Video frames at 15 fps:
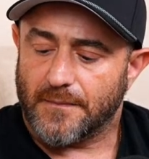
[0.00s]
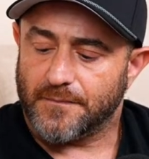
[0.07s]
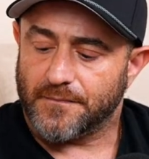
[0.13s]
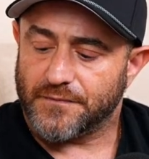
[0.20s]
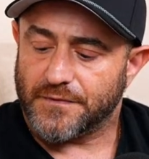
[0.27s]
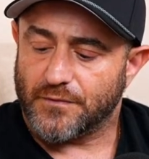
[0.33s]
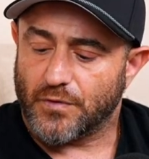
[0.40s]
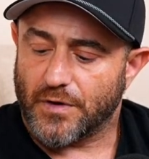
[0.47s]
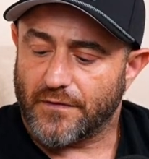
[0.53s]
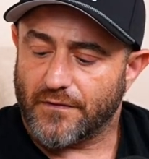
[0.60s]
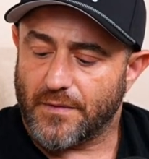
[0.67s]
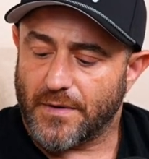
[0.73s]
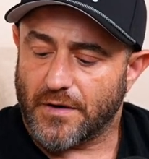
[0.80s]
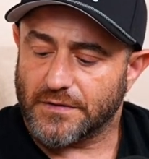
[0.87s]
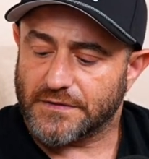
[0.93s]
whatever
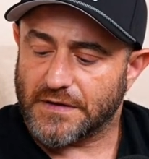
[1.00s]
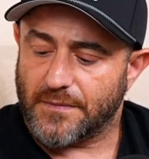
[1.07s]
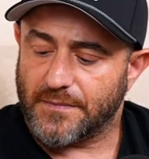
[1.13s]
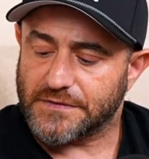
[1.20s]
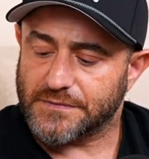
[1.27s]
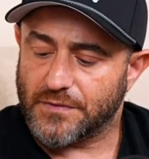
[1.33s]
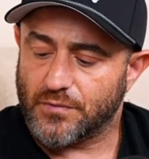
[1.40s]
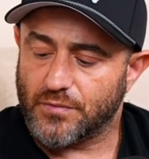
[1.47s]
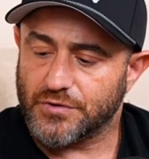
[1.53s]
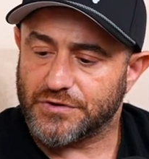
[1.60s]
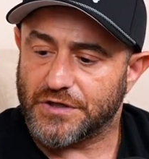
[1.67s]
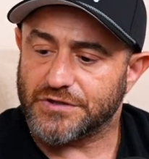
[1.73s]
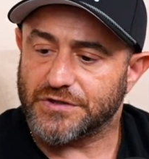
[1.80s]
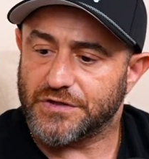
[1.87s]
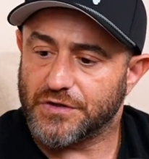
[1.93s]
amount of time I spent with
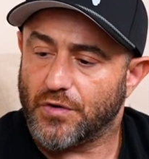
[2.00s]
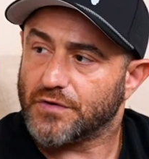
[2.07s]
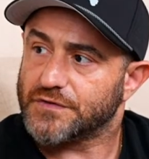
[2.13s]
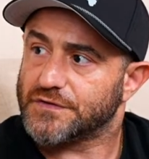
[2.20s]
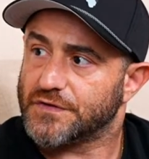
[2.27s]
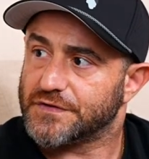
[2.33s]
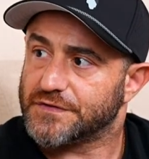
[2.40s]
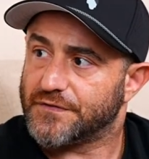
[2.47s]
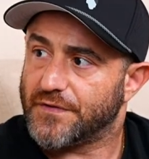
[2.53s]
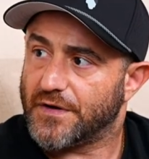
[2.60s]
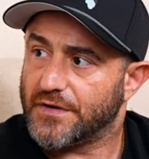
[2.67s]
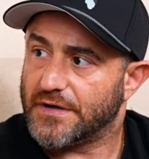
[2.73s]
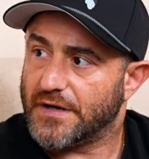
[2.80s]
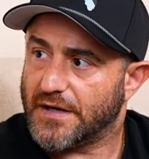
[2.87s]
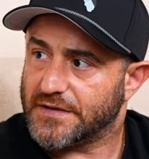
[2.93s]
Chesha, he also is a
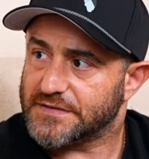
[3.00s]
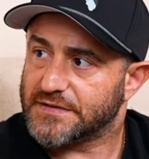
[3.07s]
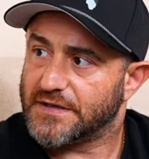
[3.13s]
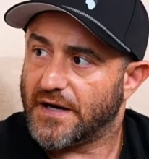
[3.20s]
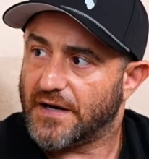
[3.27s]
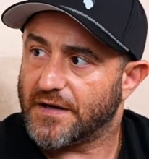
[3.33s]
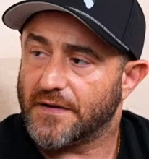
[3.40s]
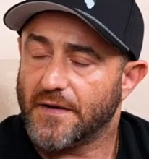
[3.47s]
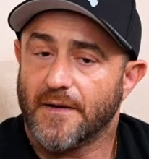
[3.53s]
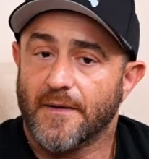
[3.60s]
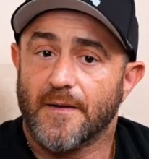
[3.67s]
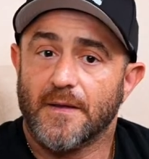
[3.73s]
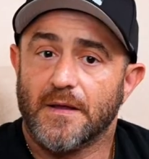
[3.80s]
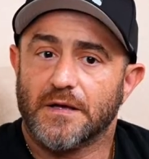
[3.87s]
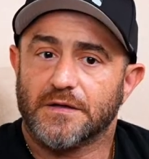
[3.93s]
very nice guy.
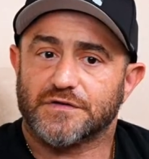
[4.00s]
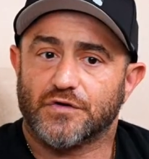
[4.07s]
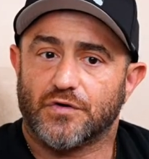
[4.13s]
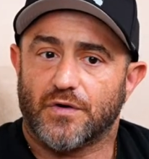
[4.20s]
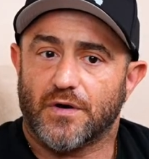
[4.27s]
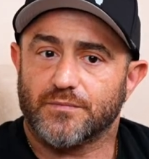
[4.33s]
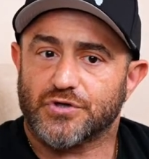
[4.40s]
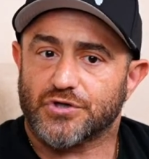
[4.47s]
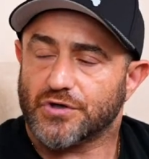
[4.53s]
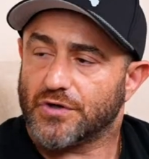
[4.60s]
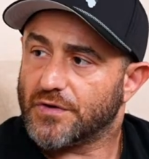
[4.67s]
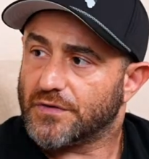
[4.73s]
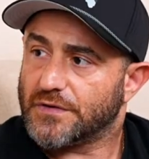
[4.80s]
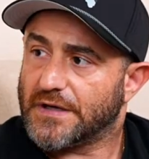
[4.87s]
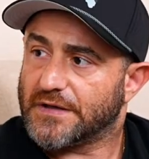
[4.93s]
So I'm
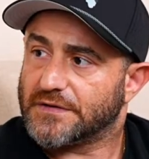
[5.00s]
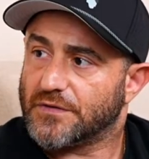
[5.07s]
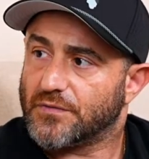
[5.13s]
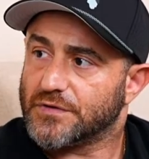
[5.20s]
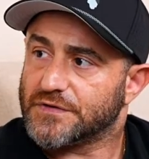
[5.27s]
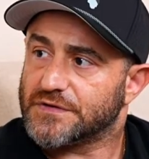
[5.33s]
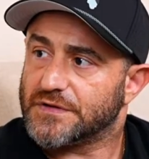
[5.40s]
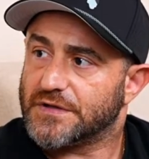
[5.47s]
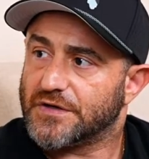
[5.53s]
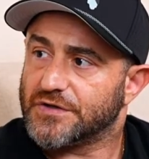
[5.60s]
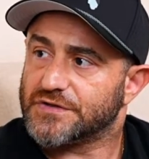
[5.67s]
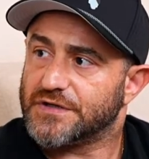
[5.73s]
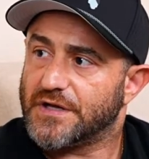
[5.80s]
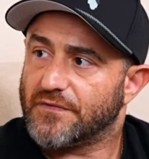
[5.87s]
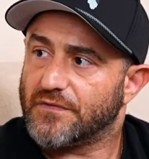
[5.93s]
sure like there's
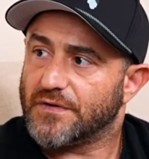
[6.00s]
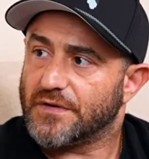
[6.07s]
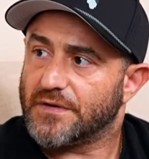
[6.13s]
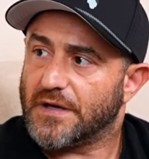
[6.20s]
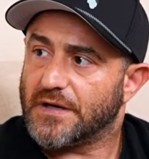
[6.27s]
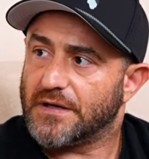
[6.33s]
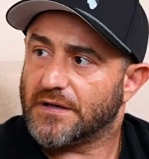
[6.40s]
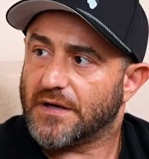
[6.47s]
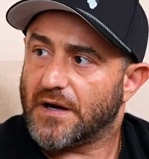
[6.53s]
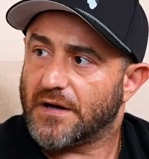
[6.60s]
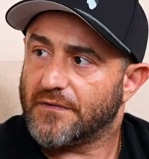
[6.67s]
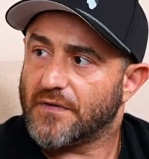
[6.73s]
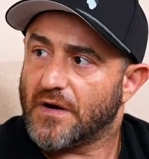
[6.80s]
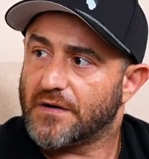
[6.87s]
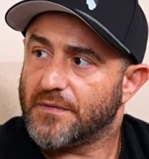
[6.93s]
never any kind
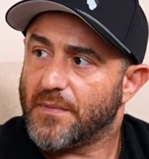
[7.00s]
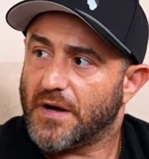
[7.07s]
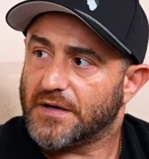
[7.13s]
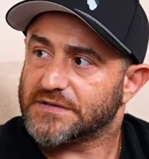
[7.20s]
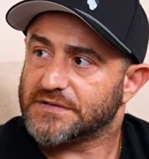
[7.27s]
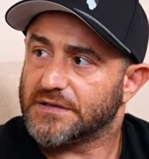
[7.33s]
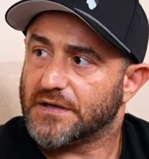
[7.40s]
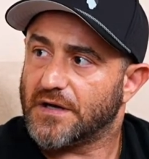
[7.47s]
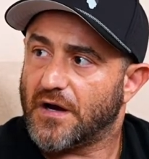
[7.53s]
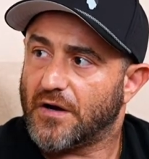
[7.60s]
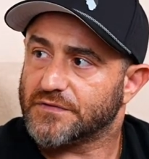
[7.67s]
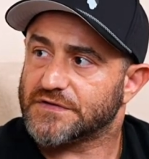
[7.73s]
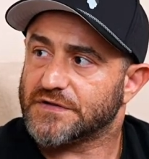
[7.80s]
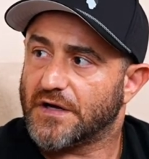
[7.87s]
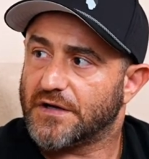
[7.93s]
of animosity
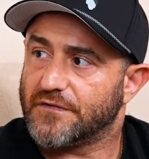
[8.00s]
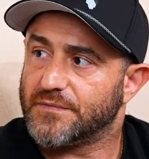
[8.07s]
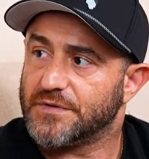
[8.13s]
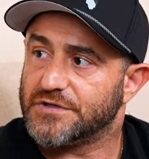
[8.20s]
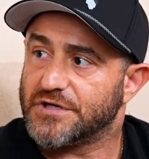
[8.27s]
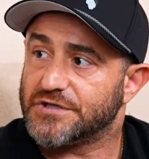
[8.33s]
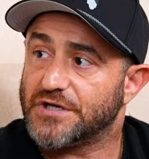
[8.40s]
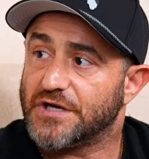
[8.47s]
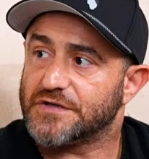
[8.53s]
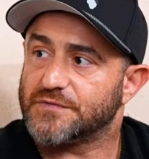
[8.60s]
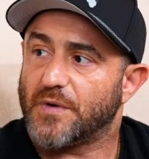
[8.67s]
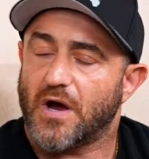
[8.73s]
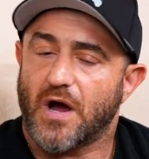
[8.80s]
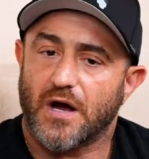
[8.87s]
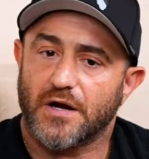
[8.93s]
outside of BJJ's.
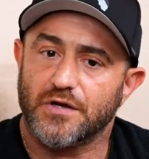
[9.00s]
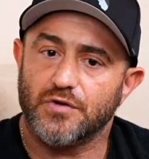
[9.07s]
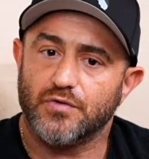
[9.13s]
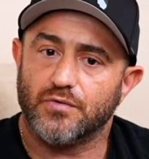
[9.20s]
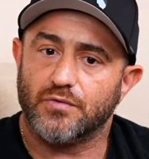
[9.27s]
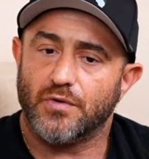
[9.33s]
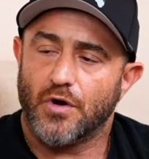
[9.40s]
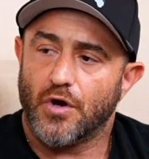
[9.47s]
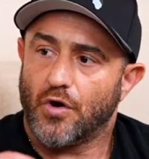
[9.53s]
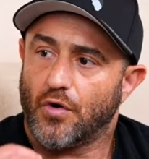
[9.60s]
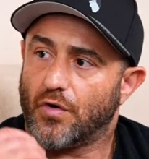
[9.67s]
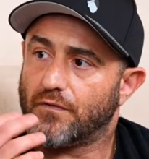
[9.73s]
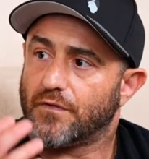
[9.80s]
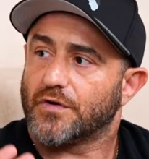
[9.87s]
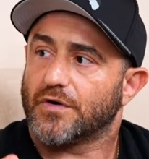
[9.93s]
But how do you
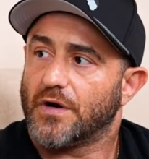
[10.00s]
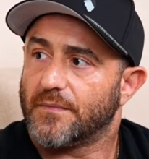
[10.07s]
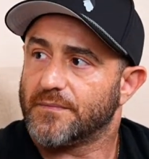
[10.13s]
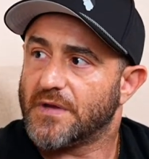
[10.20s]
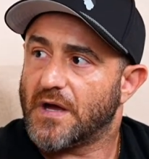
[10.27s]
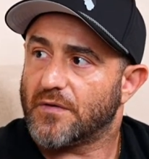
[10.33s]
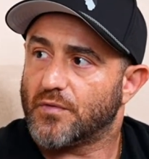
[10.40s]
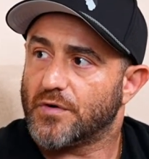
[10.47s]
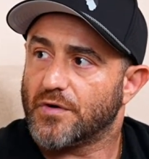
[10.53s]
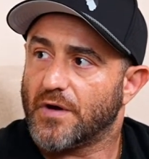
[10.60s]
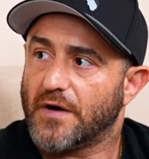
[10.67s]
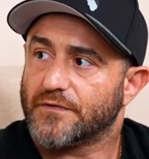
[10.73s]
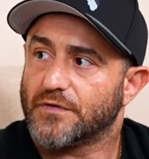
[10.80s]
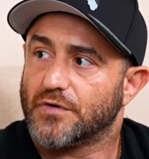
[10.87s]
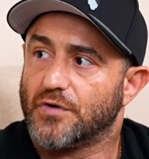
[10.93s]
overcome that, where you
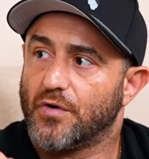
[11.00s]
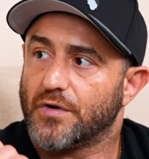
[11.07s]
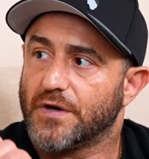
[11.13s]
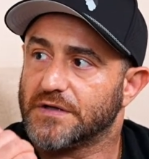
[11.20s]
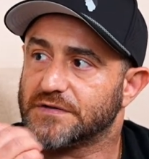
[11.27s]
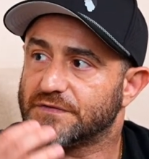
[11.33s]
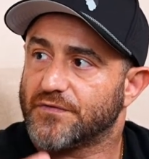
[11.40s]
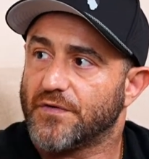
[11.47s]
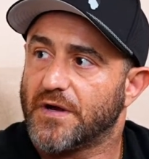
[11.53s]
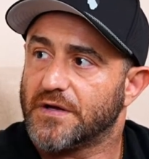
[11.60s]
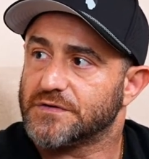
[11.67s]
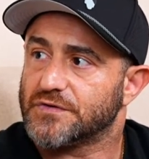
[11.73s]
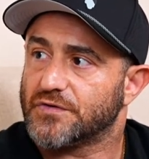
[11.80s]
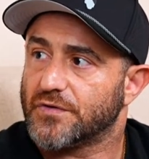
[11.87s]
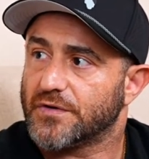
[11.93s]
have to go against
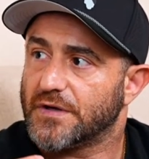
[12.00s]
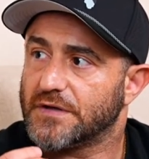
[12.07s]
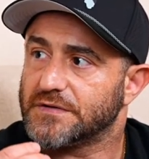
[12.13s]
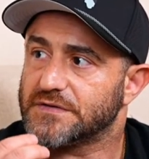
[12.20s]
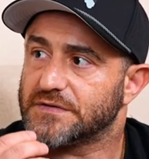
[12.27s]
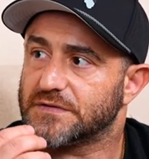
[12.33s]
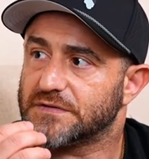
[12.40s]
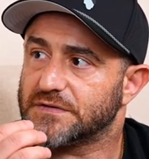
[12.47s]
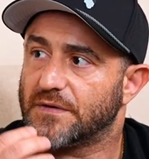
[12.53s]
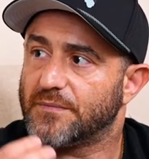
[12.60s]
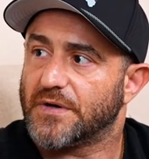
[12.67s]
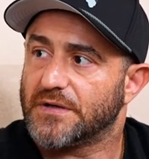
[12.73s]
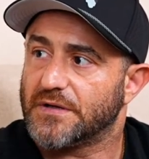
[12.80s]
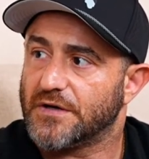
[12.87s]
friends or against somebody that